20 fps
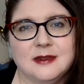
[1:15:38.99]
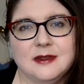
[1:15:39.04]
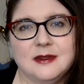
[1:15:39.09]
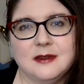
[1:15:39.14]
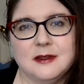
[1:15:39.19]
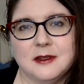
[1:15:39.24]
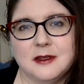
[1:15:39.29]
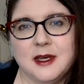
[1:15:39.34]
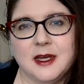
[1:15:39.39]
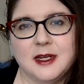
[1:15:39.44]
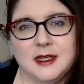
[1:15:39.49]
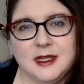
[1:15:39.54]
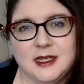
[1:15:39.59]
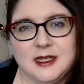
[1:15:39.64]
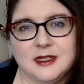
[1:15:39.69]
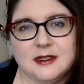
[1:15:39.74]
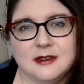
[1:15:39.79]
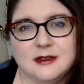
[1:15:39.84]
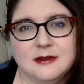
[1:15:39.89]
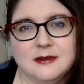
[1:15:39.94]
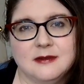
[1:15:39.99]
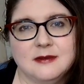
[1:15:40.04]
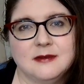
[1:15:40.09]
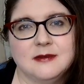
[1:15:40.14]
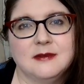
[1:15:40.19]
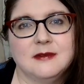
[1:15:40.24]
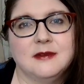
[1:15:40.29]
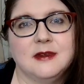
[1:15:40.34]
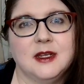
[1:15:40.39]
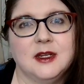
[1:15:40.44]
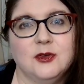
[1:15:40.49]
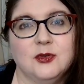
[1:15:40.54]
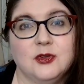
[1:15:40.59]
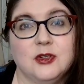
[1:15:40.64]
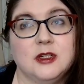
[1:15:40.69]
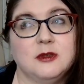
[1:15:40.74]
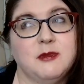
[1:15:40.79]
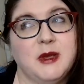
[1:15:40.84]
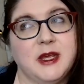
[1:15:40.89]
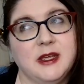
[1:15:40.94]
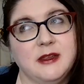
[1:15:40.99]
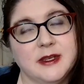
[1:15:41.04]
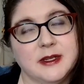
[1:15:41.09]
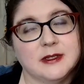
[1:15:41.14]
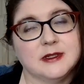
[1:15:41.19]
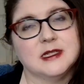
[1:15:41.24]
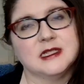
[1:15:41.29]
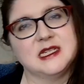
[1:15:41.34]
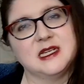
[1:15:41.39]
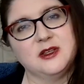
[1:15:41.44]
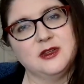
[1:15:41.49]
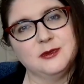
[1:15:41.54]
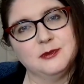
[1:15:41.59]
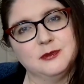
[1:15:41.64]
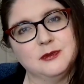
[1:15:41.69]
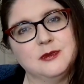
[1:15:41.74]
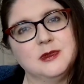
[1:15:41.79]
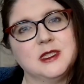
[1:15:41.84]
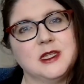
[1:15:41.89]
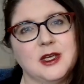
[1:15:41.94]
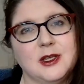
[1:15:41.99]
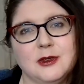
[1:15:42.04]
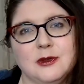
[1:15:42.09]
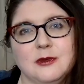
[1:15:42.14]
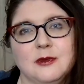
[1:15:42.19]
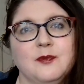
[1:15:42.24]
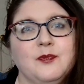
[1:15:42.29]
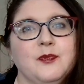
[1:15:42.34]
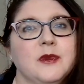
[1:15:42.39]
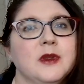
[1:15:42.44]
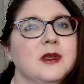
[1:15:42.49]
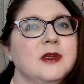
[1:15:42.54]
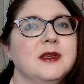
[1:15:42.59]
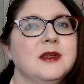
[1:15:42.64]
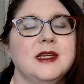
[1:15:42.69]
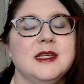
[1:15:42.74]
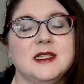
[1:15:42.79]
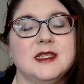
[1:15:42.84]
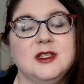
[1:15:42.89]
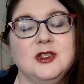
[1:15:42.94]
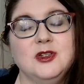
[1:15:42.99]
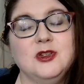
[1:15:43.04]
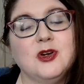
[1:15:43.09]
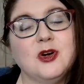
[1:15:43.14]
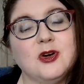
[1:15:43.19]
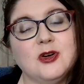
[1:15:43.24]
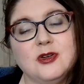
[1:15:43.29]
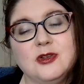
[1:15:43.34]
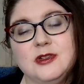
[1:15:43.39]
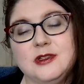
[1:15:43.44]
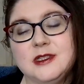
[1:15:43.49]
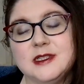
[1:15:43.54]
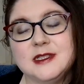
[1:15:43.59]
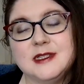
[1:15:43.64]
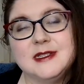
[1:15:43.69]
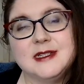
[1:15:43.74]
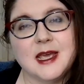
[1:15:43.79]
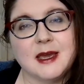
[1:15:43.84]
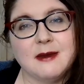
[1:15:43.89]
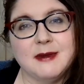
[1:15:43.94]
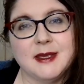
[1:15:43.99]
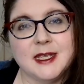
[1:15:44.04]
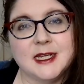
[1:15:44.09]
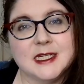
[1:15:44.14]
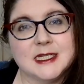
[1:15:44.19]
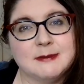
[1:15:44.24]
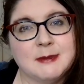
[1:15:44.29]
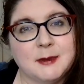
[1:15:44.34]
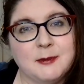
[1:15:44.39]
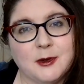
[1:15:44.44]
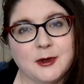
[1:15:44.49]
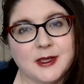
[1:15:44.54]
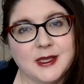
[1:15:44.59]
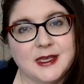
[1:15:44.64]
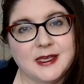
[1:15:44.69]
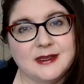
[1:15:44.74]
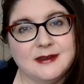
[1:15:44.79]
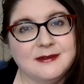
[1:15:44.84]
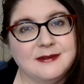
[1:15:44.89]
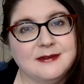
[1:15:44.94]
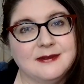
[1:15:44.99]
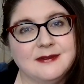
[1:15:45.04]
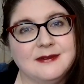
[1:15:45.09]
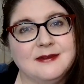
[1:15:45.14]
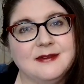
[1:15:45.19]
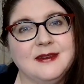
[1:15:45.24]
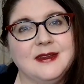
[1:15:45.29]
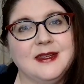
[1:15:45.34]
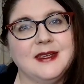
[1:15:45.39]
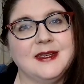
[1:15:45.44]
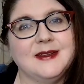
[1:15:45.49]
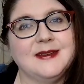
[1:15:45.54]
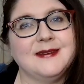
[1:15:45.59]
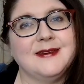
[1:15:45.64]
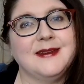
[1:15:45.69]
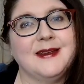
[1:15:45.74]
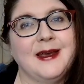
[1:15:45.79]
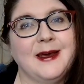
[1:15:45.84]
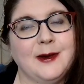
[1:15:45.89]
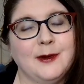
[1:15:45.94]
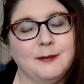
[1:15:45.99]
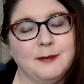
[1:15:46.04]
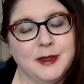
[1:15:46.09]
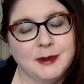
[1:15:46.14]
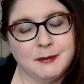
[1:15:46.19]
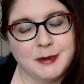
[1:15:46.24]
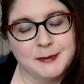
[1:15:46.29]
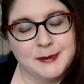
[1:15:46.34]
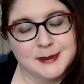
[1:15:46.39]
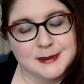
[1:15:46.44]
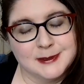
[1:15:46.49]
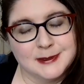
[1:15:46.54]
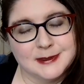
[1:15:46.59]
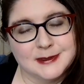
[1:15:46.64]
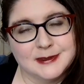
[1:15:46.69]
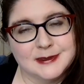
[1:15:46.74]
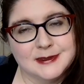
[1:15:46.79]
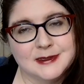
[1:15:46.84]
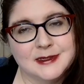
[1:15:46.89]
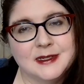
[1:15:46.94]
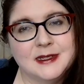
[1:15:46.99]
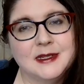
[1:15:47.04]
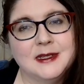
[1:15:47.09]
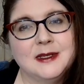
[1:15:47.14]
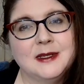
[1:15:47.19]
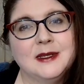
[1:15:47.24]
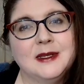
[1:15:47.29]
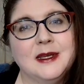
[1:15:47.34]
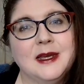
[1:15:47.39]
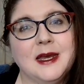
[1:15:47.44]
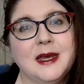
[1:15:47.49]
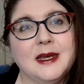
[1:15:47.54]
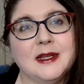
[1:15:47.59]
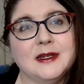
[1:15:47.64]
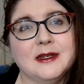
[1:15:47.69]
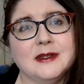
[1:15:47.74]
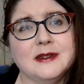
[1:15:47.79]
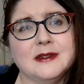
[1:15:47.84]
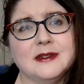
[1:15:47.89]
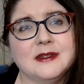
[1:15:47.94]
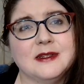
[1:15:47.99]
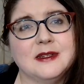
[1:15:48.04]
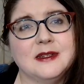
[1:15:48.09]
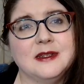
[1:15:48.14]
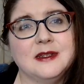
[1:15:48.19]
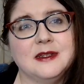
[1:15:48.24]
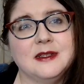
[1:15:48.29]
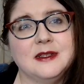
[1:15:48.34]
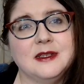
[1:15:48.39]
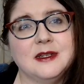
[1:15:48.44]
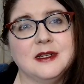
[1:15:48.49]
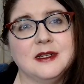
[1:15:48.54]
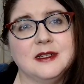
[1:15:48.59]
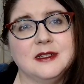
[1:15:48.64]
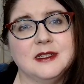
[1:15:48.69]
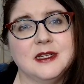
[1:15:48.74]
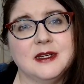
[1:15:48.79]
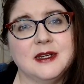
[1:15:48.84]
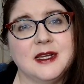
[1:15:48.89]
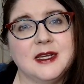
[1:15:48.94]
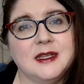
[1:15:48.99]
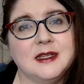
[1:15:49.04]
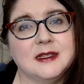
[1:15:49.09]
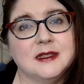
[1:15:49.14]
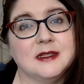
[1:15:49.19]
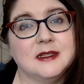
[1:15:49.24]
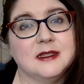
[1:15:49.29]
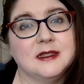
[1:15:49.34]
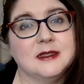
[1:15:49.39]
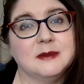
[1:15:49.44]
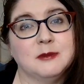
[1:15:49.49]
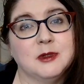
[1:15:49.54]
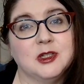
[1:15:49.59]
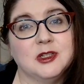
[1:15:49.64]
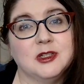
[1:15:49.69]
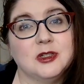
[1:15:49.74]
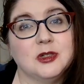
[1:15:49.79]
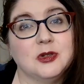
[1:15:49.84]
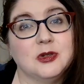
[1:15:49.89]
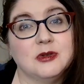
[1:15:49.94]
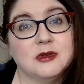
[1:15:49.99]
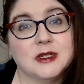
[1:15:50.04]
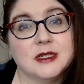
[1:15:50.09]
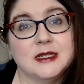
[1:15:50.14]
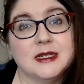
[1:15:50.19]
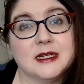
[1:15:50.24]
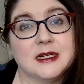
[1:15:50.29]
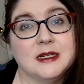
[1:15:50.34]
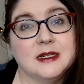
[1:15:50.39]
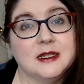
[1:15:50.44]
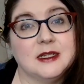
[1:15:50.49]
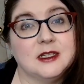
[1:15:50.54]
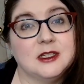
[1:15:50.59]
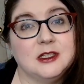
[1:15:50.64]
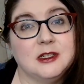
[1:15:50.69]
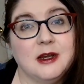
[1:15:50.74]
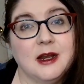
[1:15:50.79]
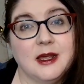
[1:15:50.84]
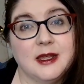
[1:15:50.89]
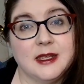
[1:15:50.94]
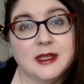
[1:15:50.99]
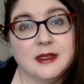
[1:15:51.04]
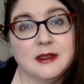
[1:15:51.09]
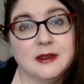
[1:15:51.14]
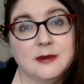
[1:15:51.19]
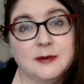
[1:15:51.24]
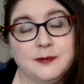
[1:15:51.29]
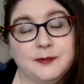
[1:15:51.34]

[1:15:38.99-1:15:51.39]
that I need in order to make things to sell them. So it's not just going into my pocket, it is helping my business, and you can donate as much or as little as you like.